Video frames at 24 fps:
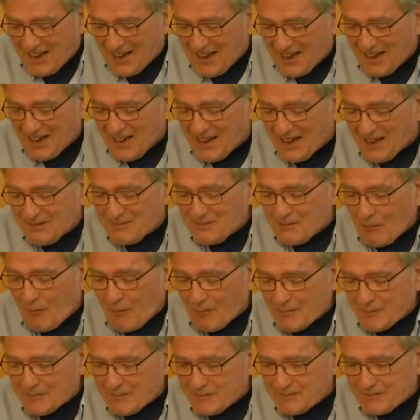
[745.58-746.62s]
Um,
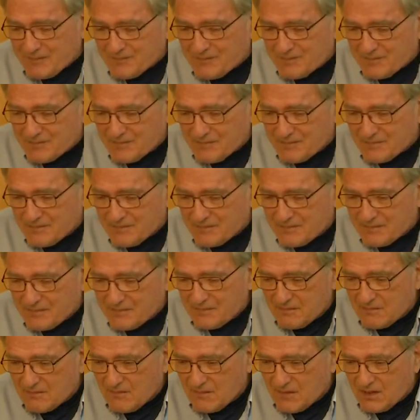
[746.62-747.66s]

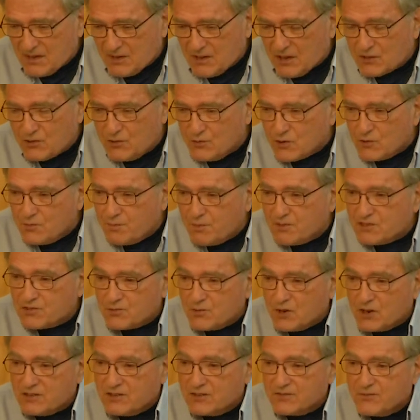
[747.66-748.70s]
the group is
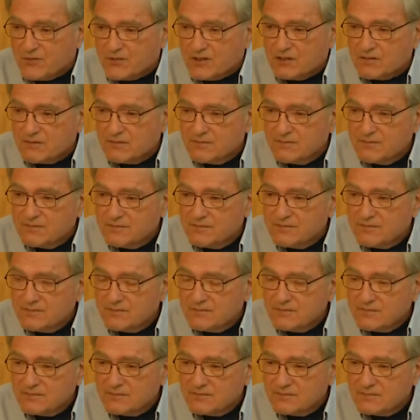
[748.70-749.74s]
wonderful.
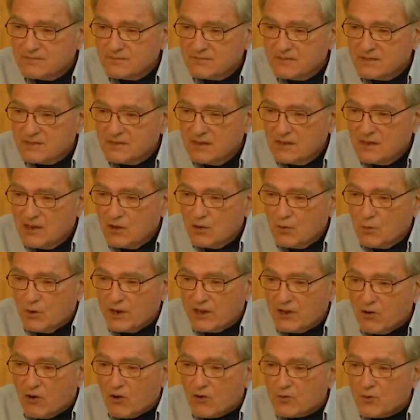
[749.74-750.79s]

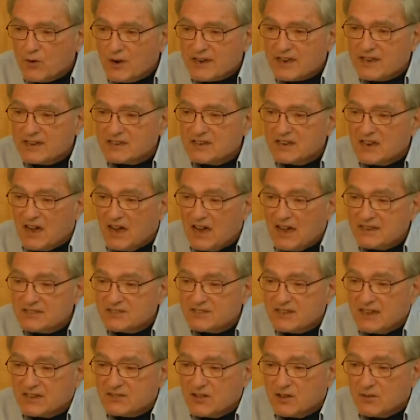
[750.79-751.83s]
We all
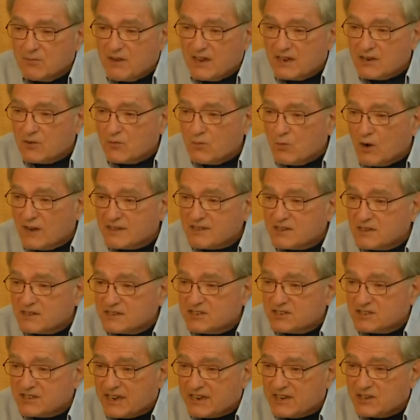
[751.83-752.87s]
recognize that no matter what
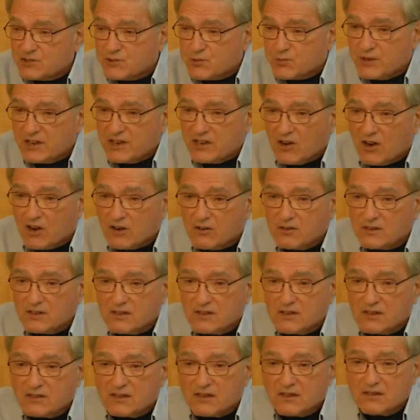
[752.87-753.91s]
stage we are in
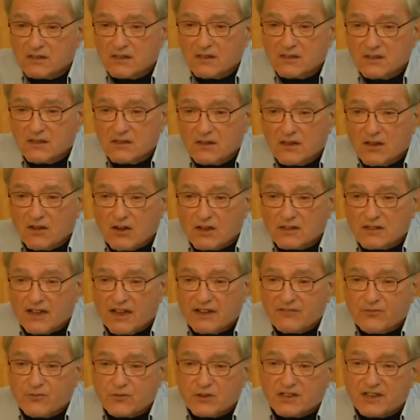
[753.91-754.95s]
the uh,
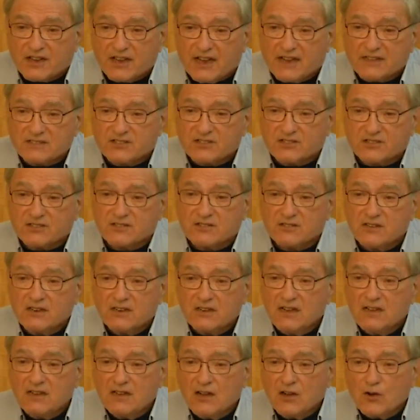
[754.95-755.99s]
life with cancer,
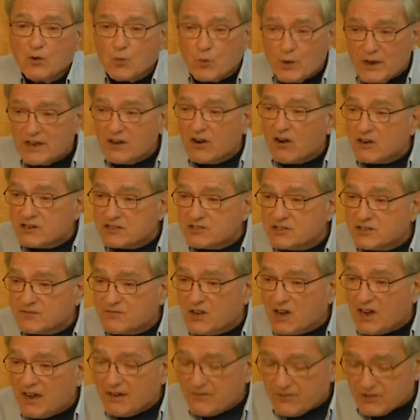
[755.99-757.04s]
we are
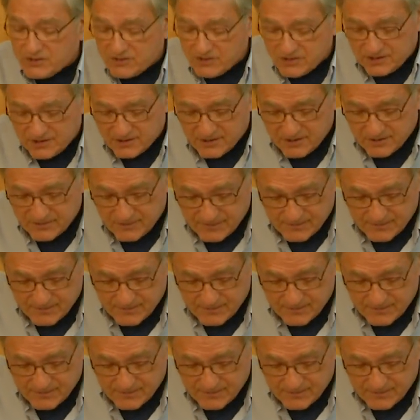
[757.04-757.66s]
survivors.